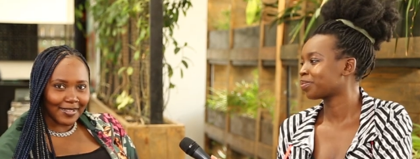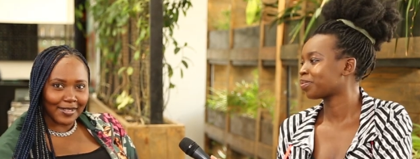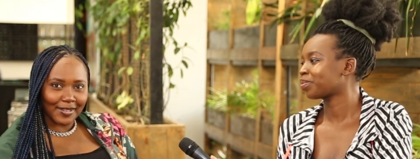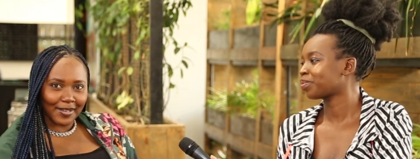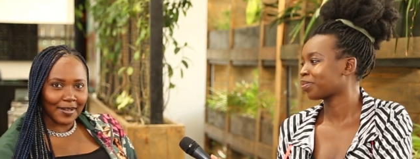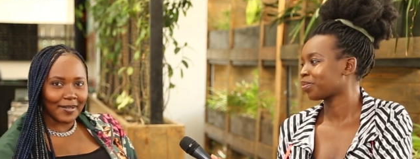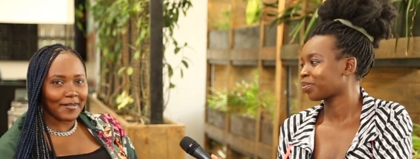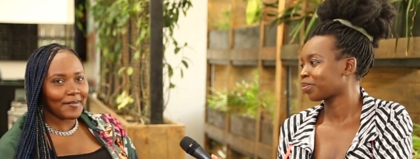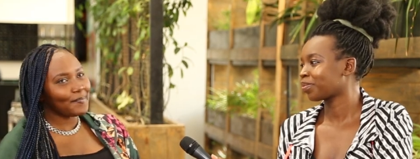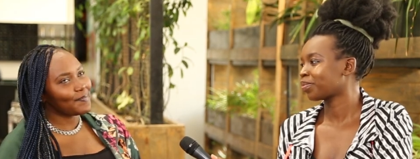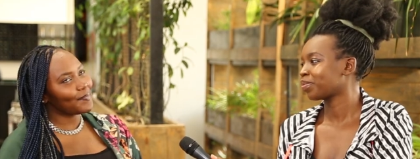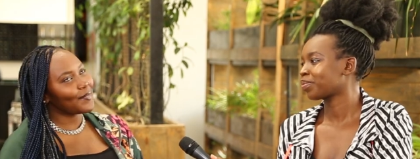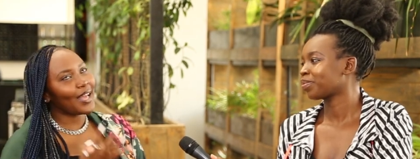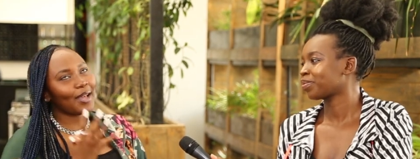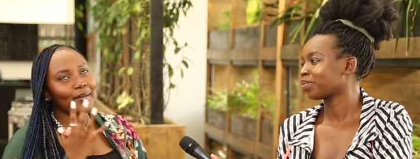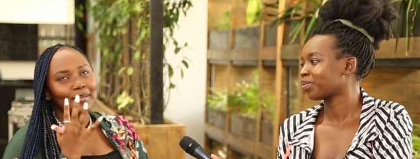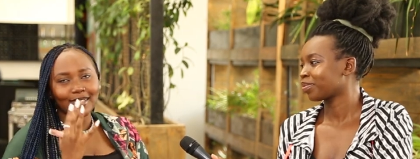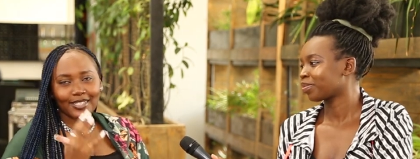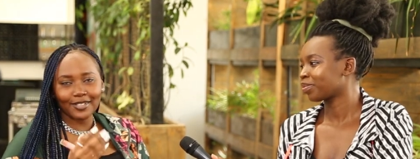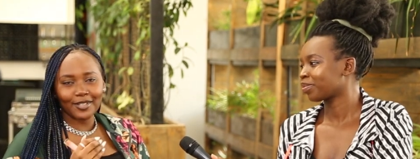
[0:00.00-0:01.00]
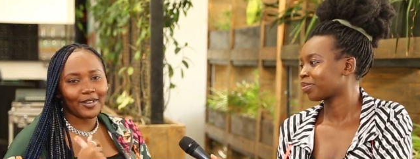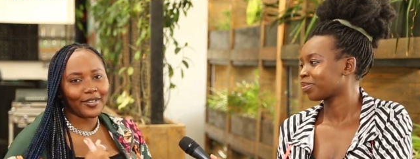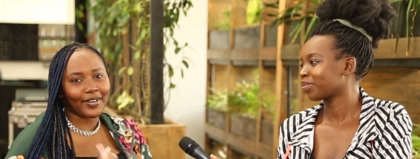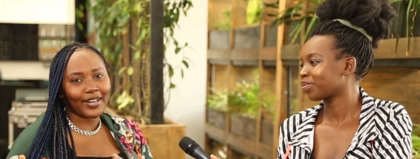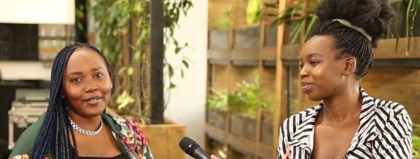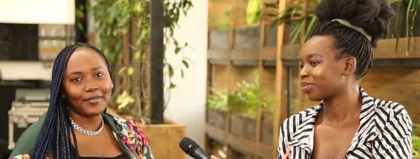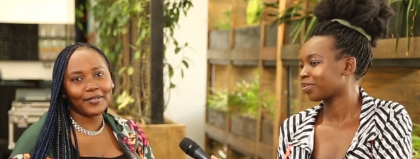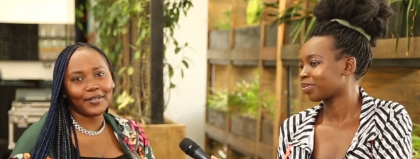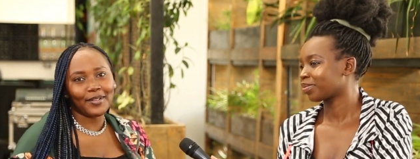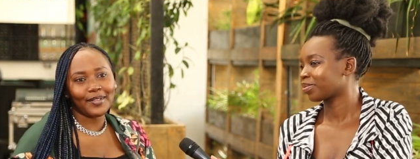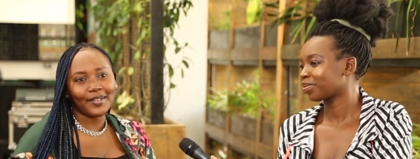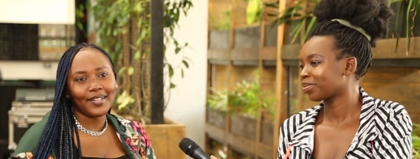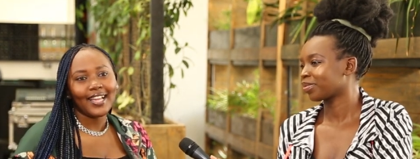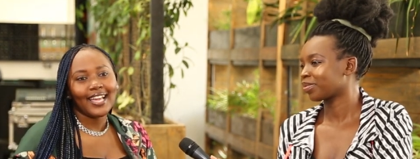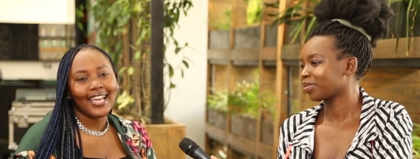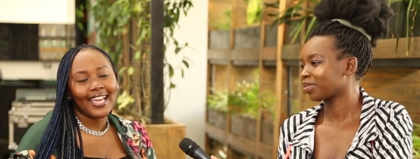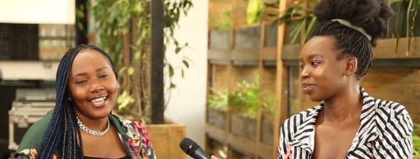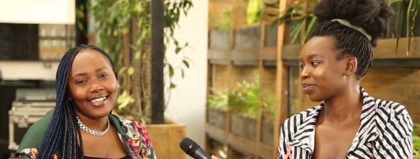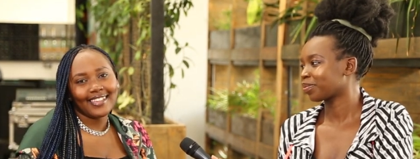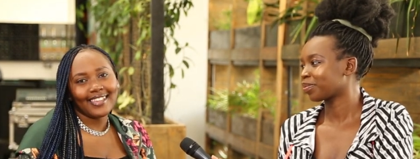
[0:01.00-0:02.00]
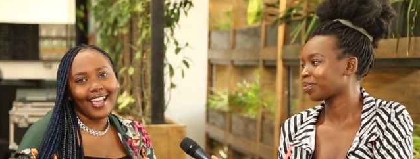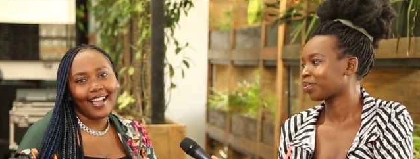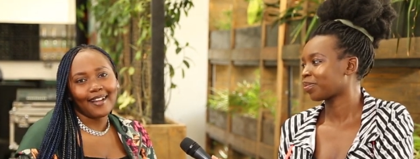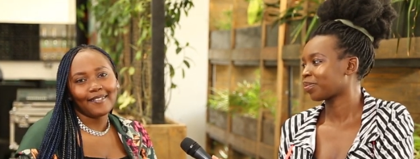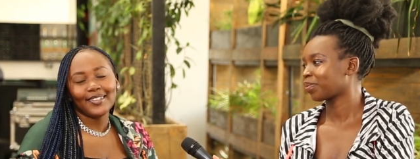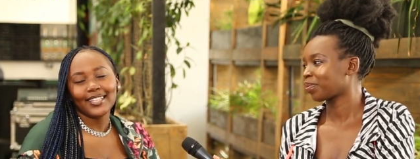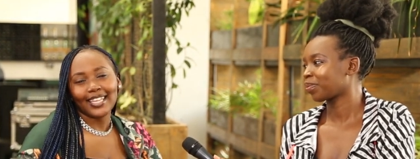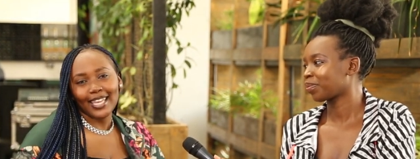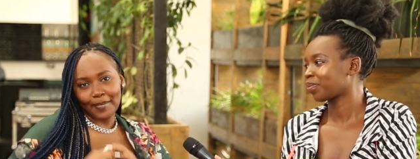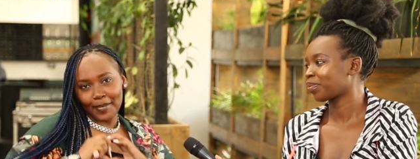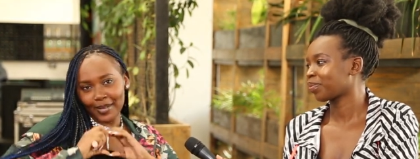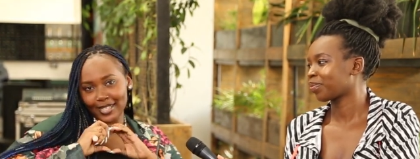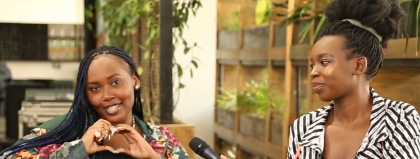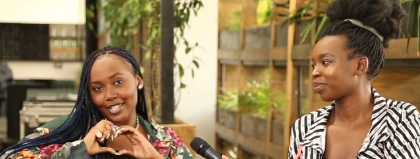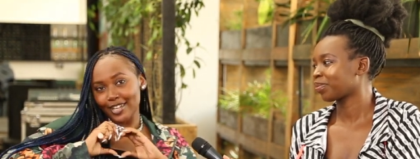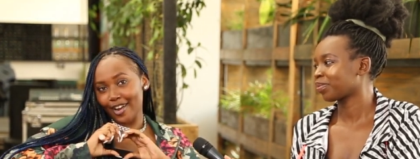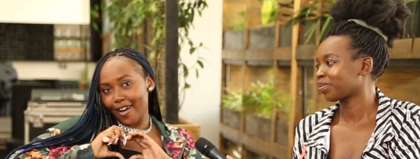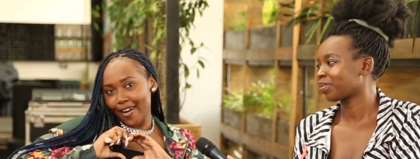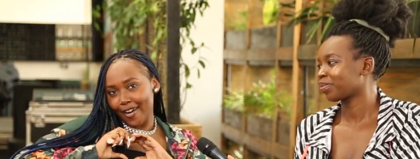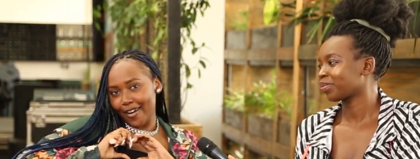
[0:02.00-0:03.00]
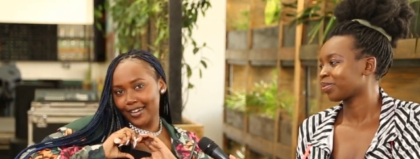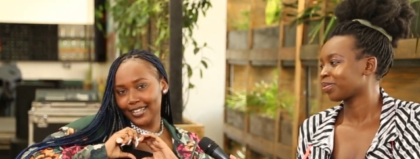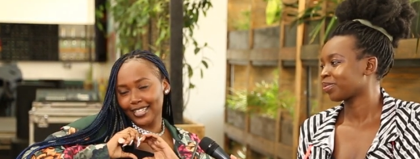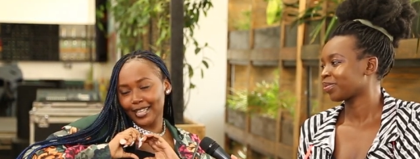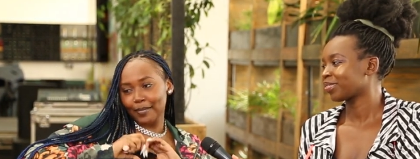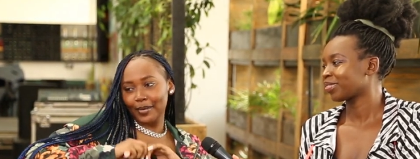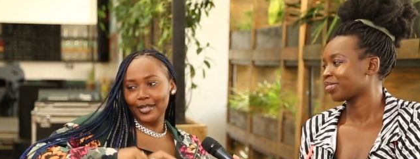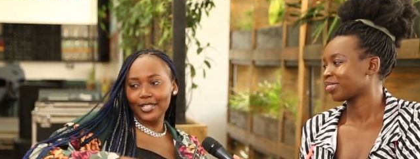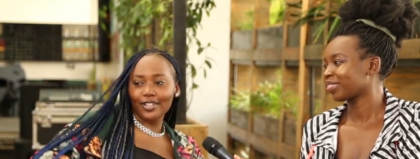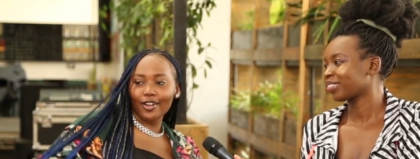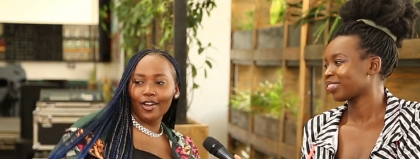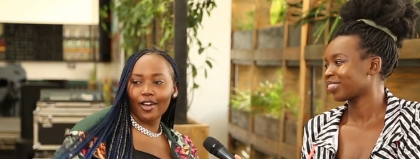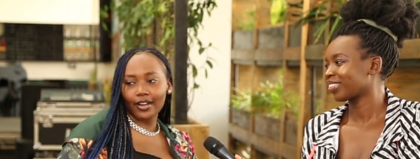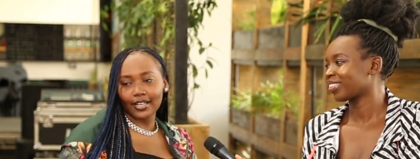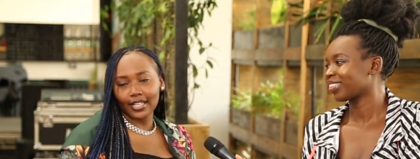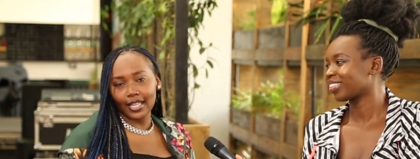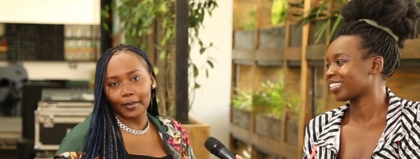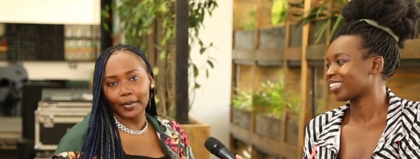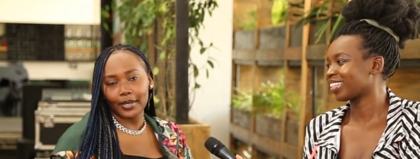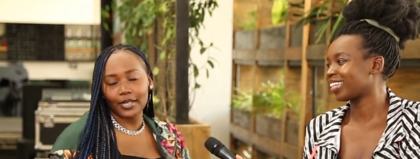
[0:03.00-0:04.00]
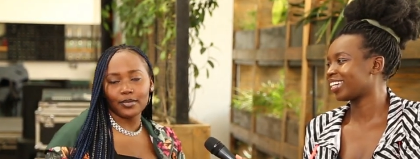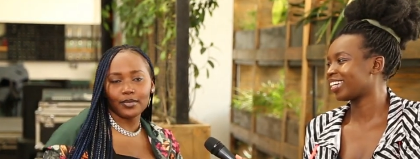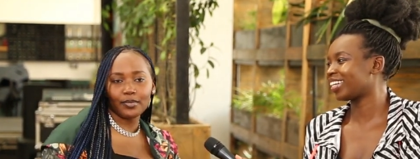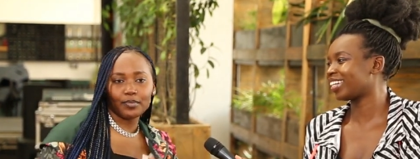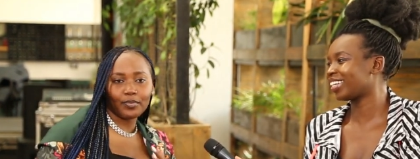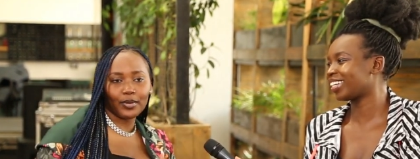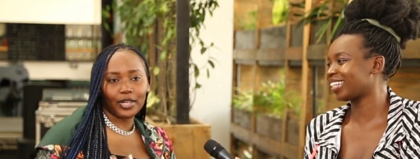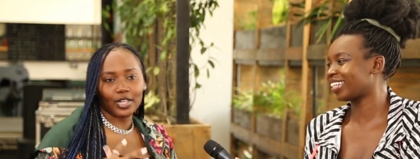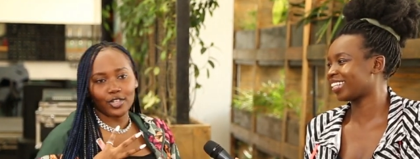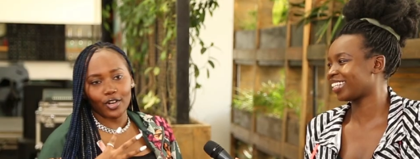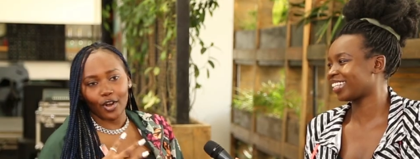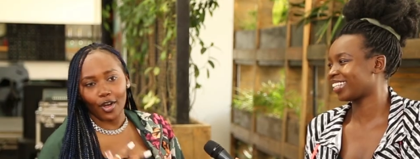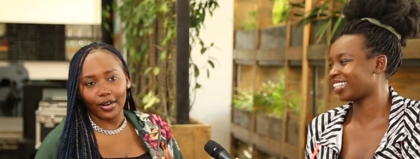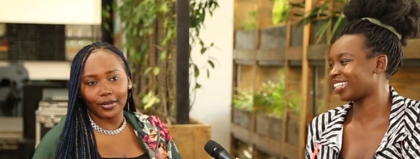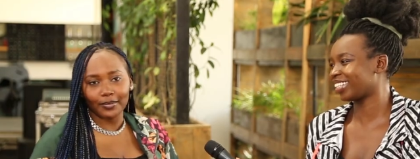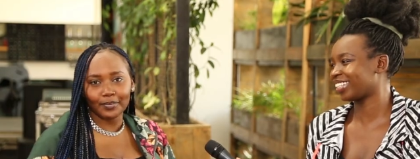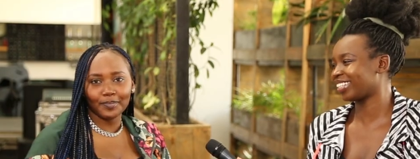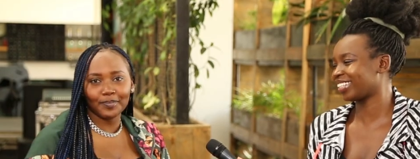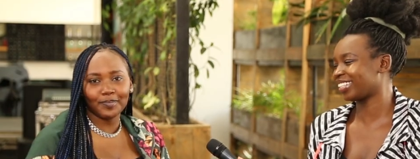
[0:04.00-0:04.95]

Speaker 1: You know? I'm so grateful. Yeah, keep it Sean, keep it Sean, keep it Sean.